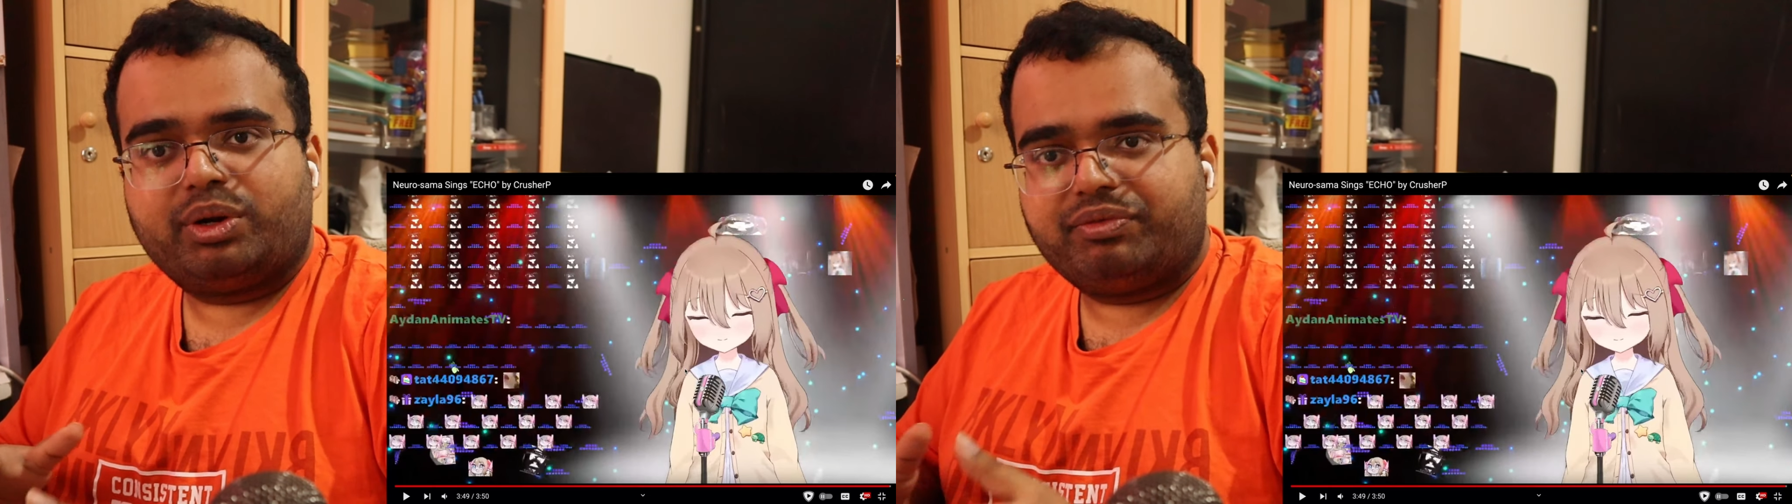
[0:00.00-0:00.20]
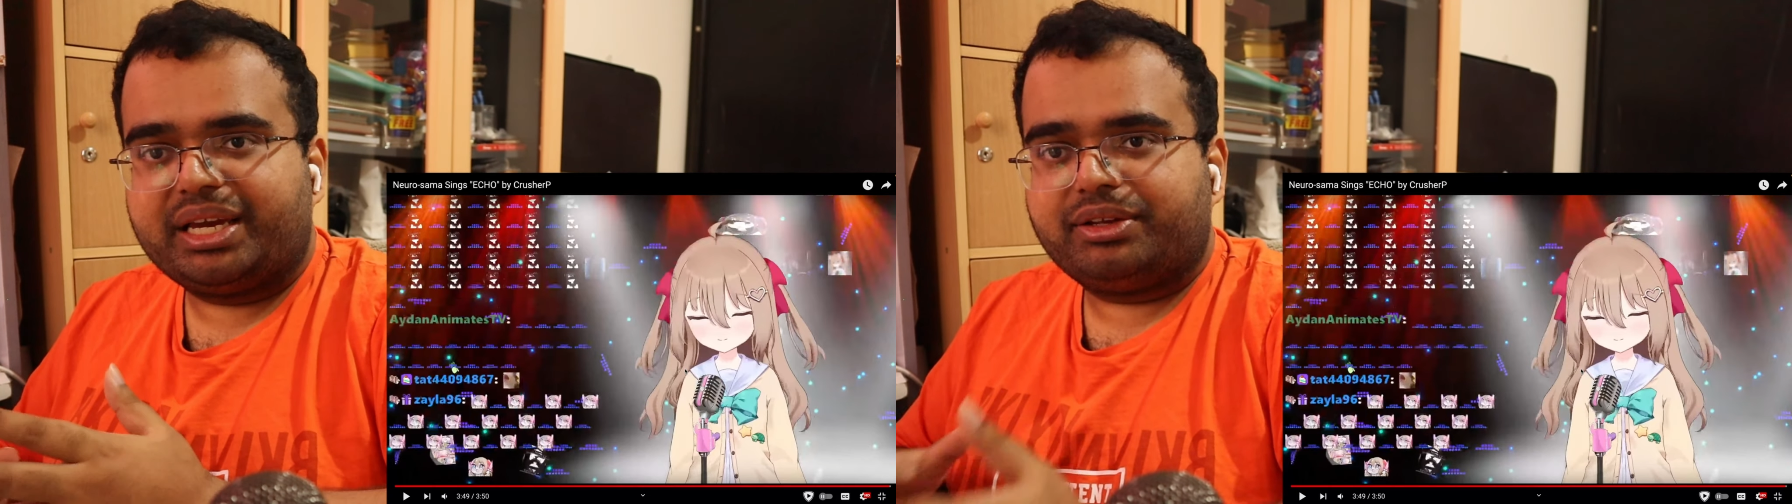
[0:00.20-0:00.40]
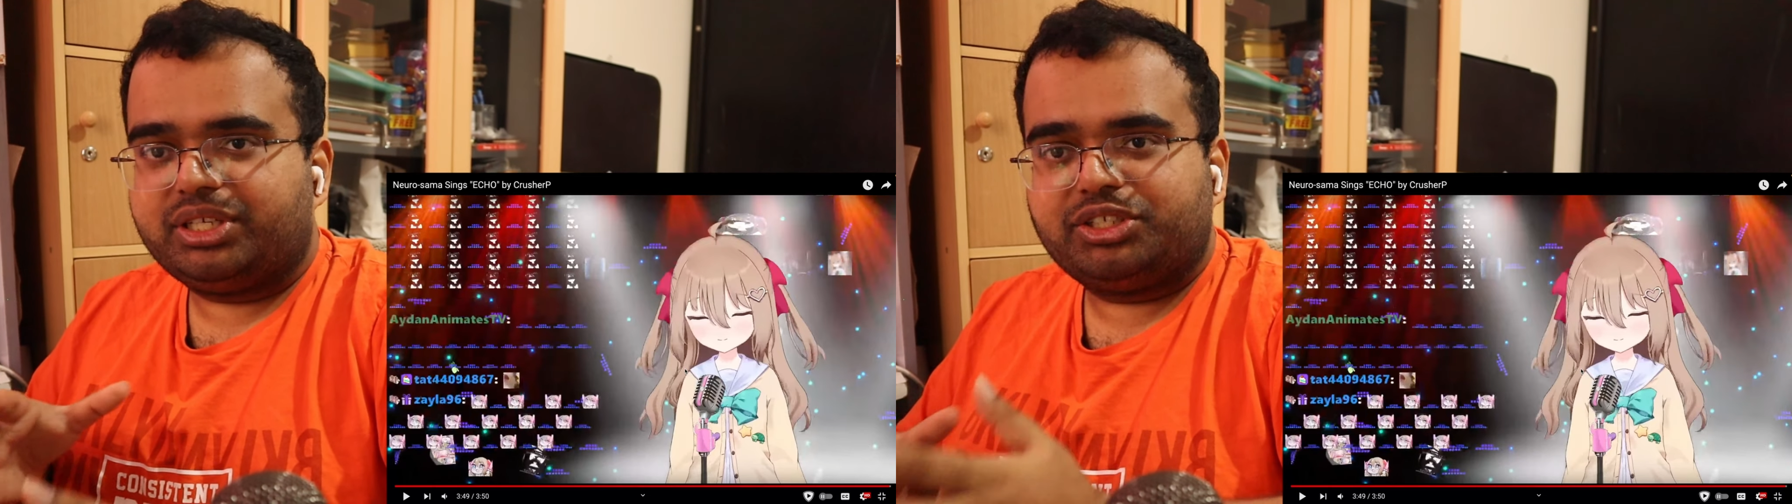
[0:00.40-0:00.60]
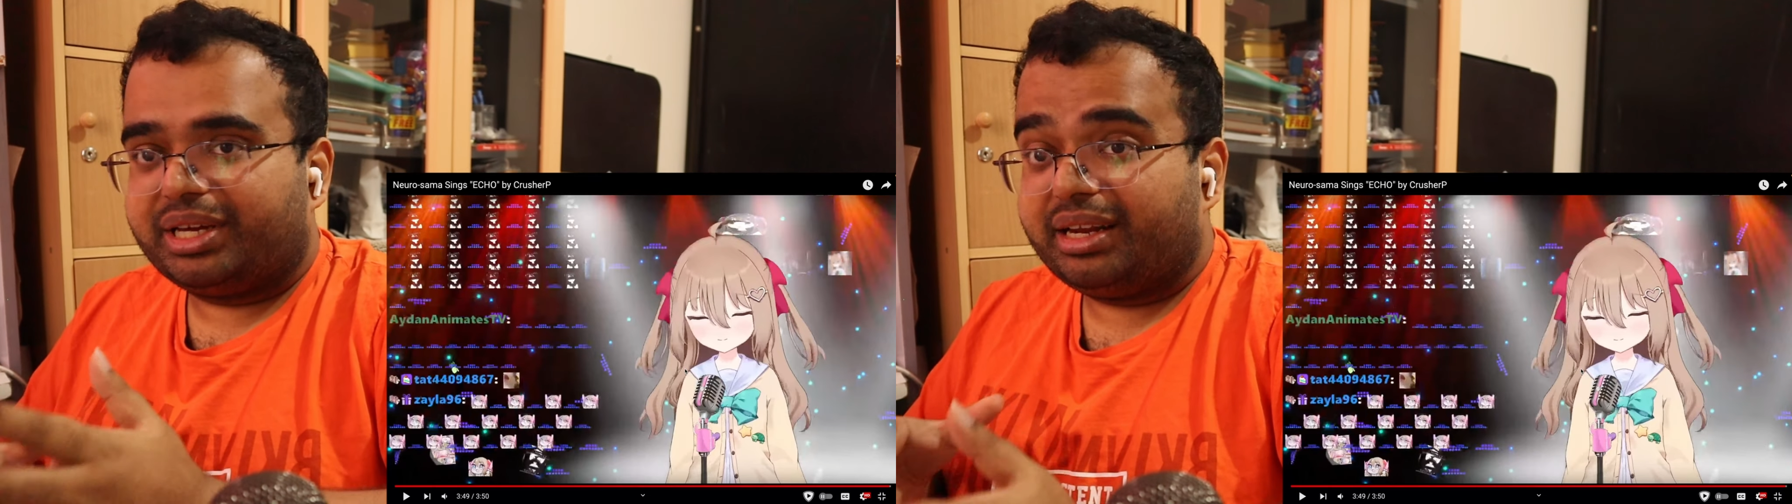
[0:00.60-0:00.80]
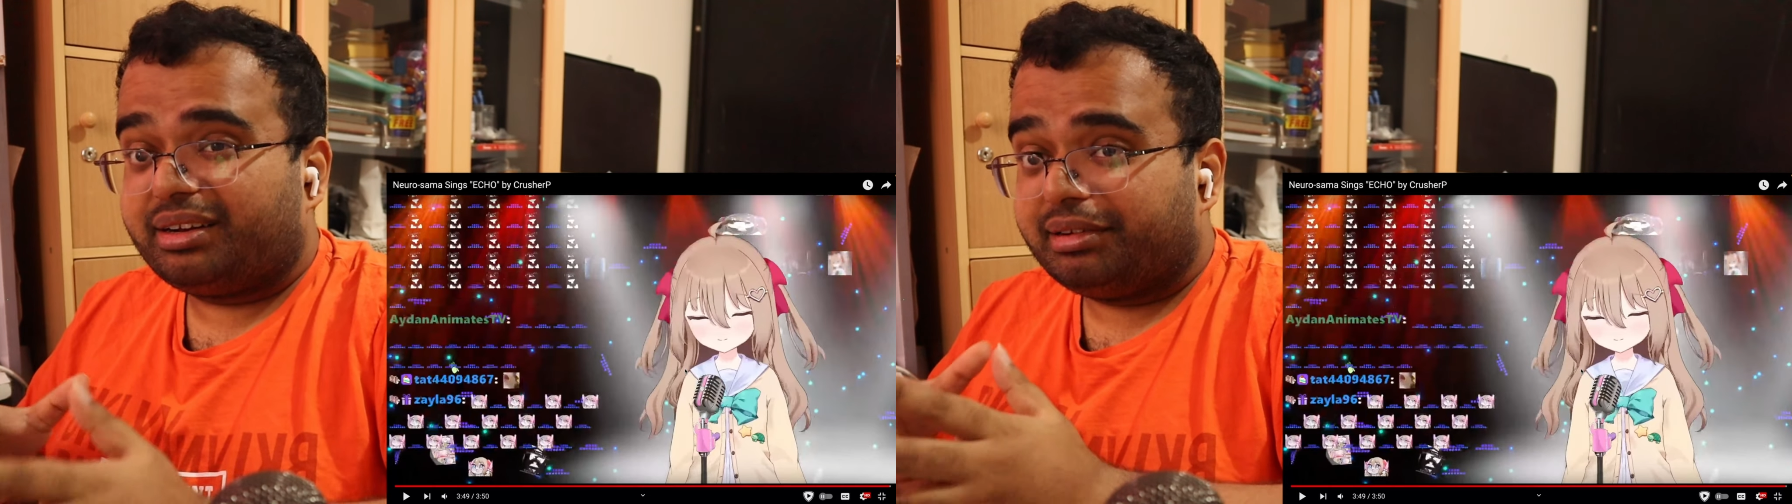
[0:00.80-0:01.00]
would have taken just to
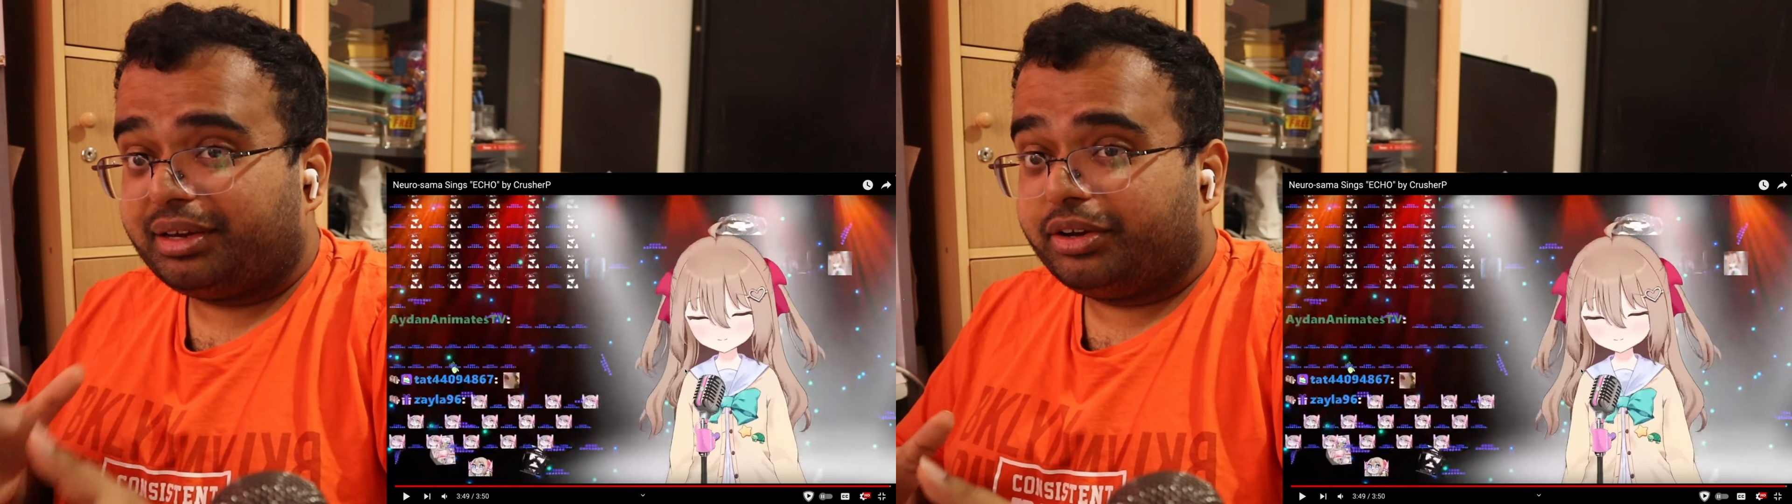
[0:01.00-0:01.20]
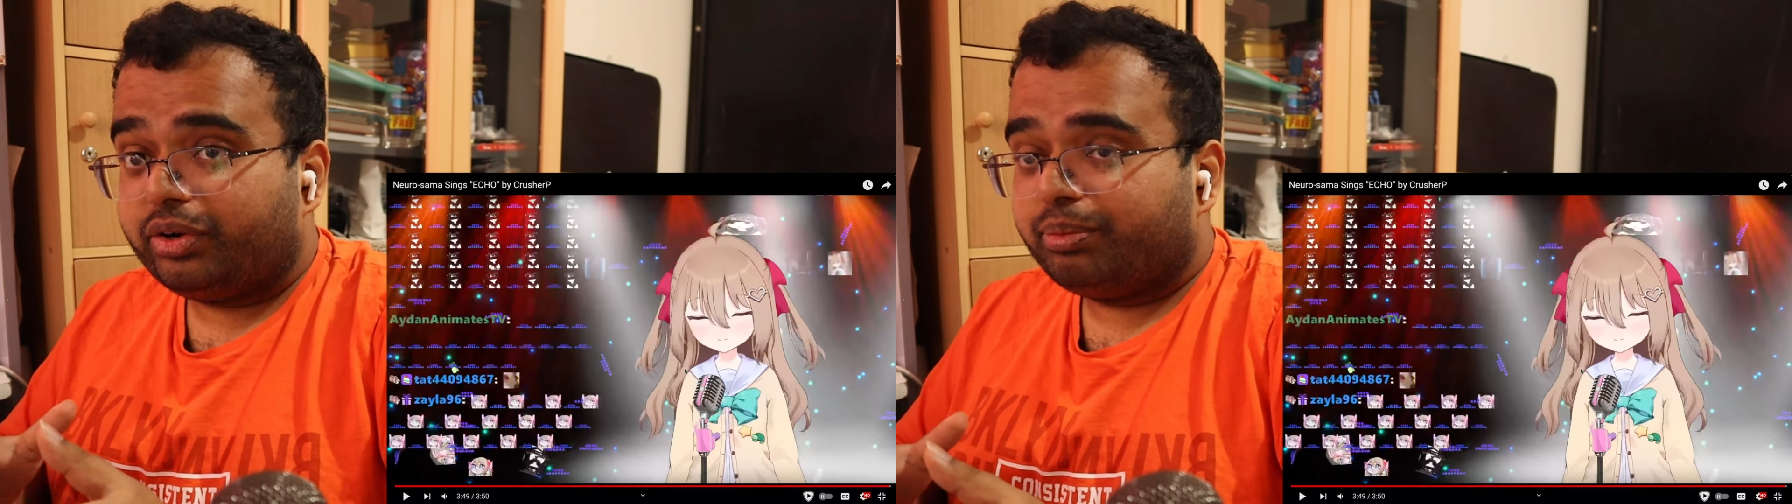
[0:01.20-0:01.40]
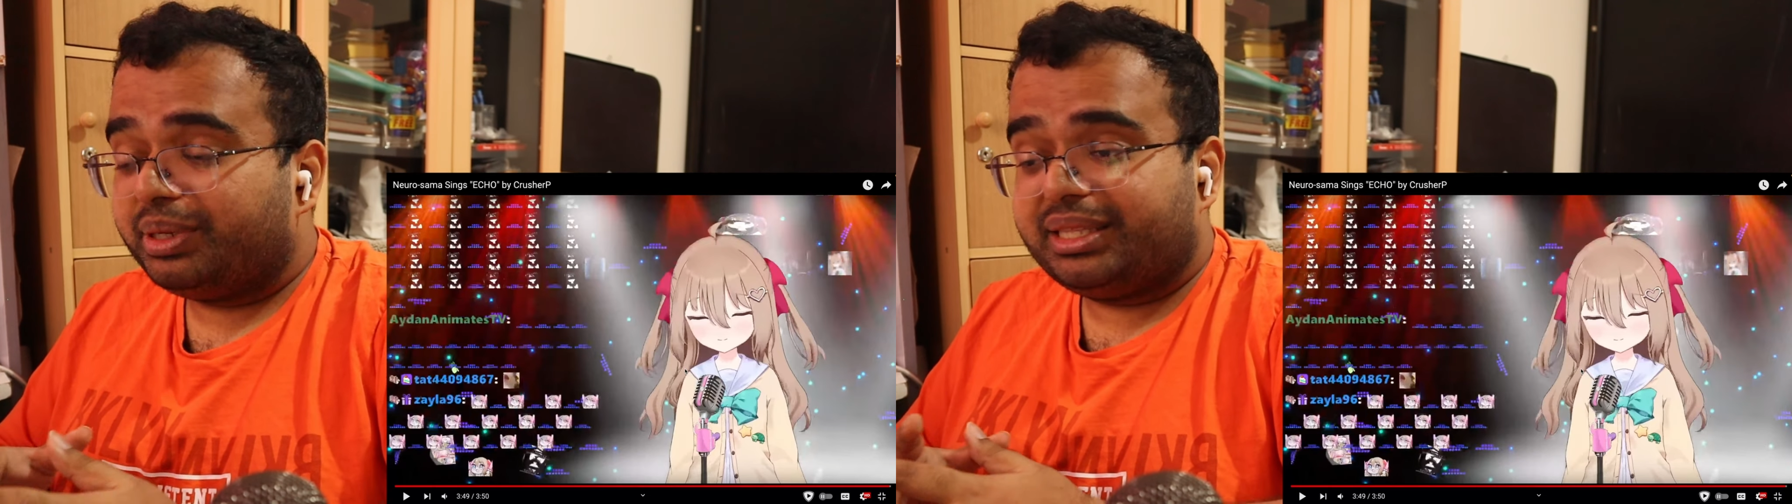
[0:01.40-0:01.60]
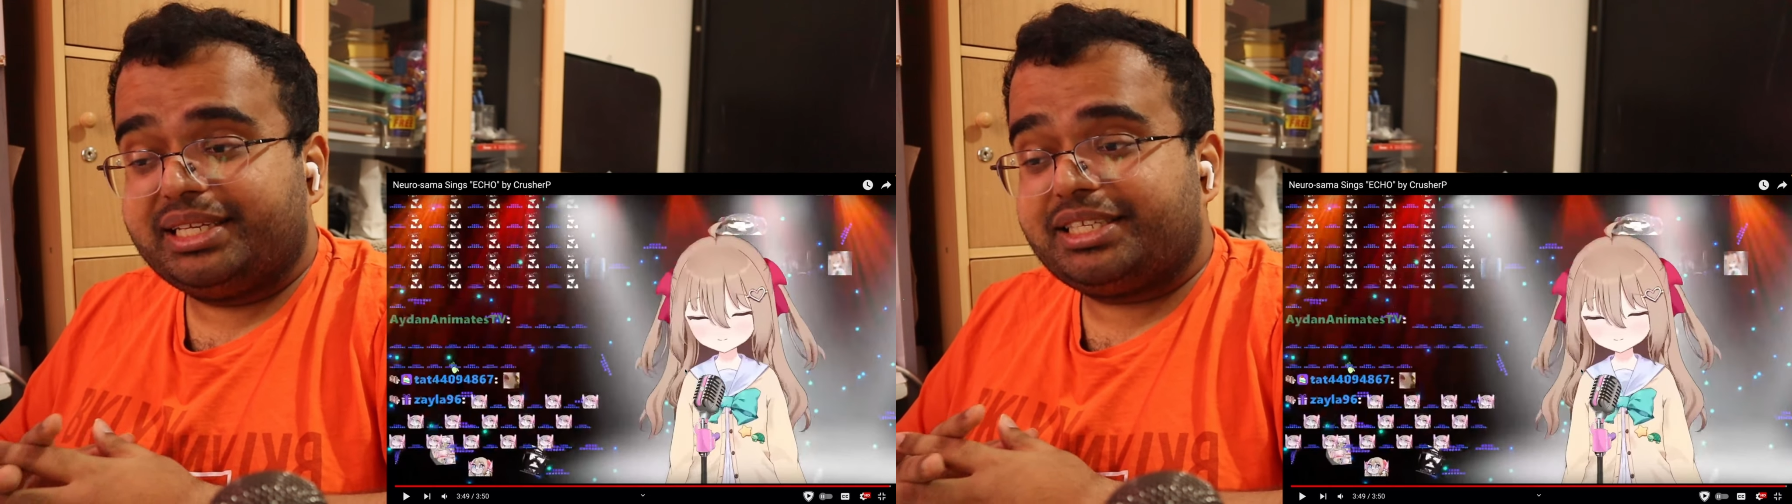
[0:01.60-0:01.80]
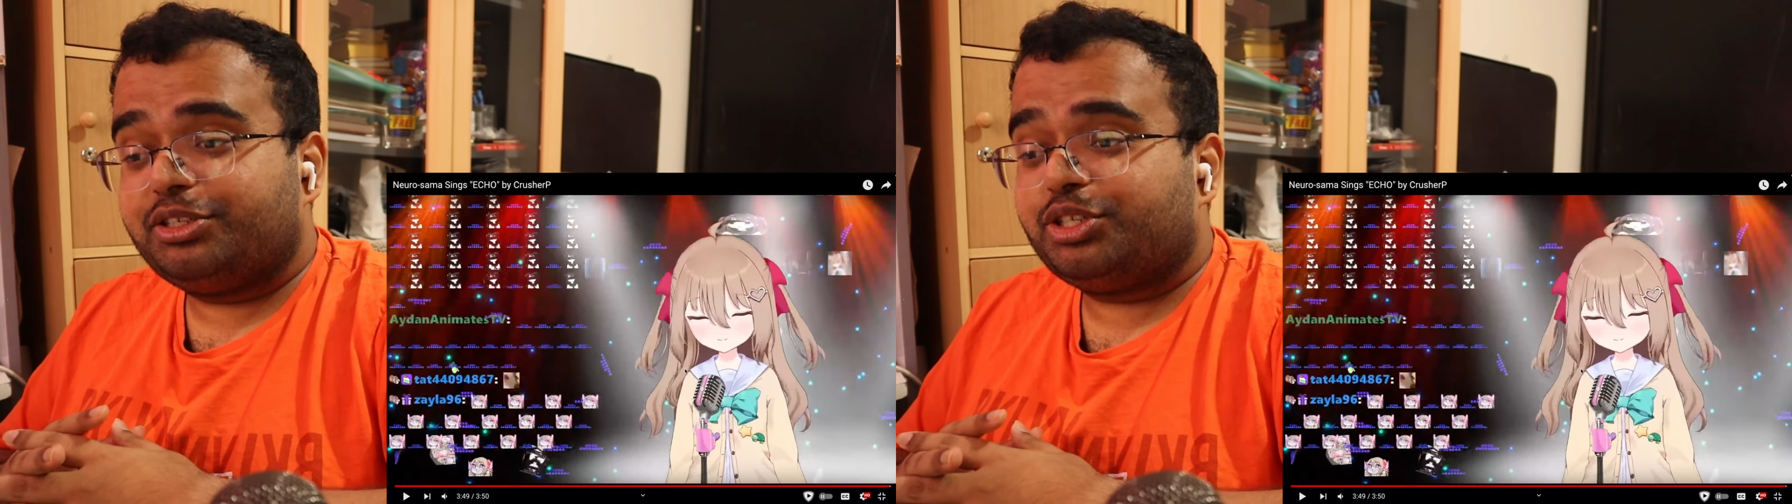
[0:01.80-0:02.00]
get it to here. But
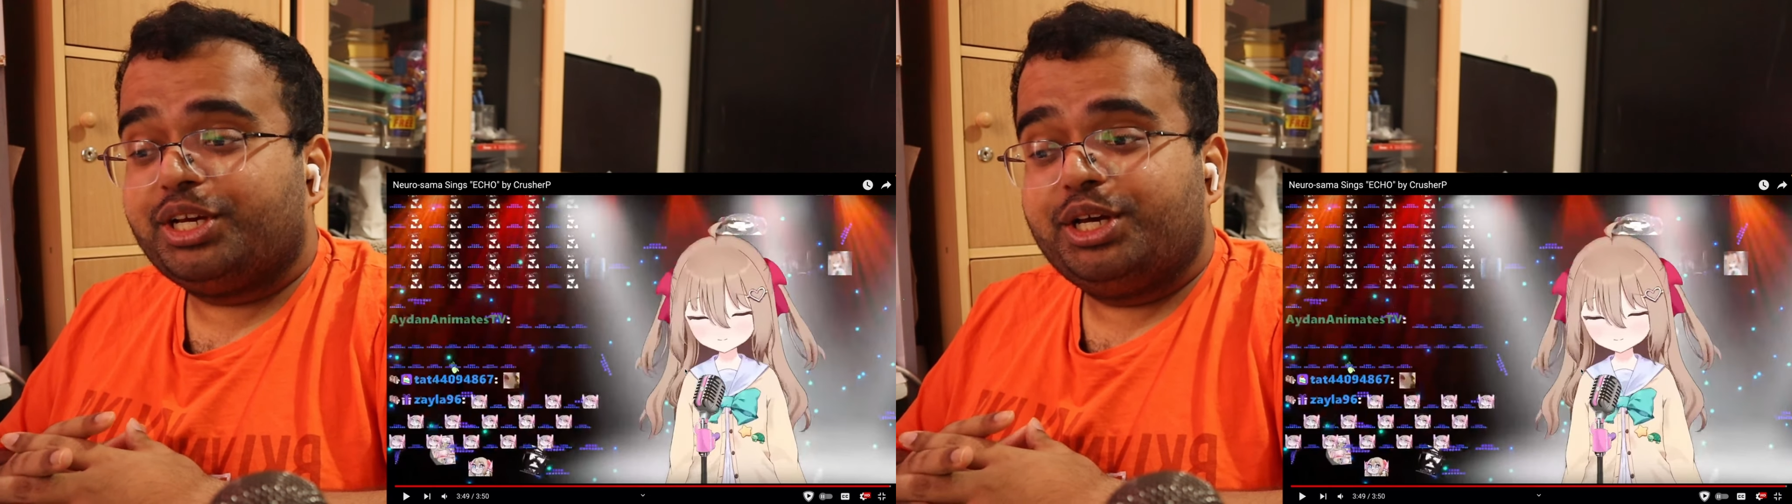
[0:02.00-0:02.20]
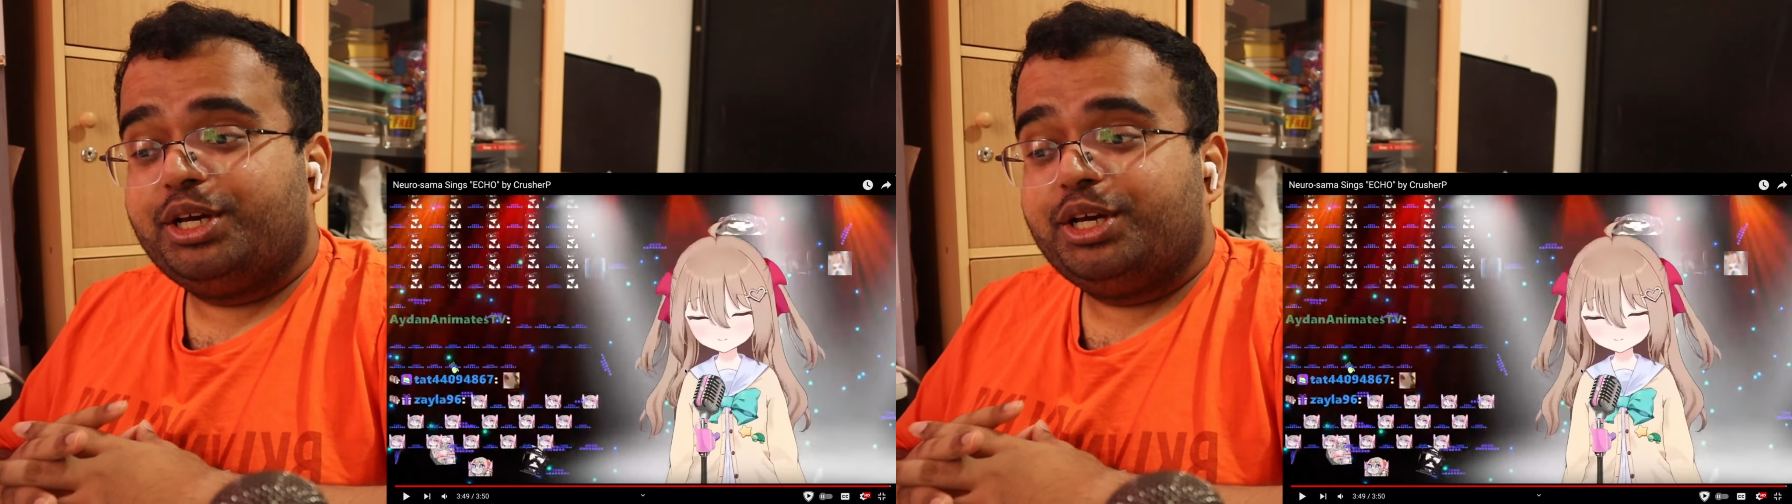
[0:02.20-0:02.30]
this is